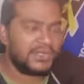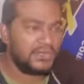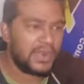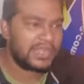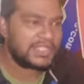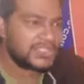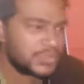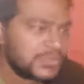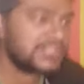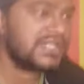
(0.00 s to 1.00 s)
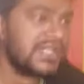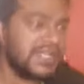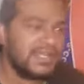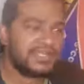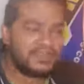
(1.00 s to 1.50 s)
YD2Z,
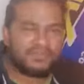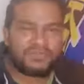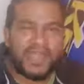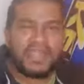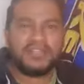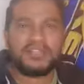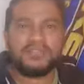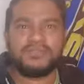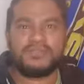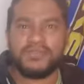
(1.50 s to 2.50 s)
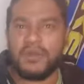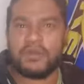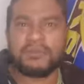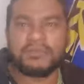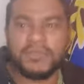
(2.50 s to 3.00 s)
the final form.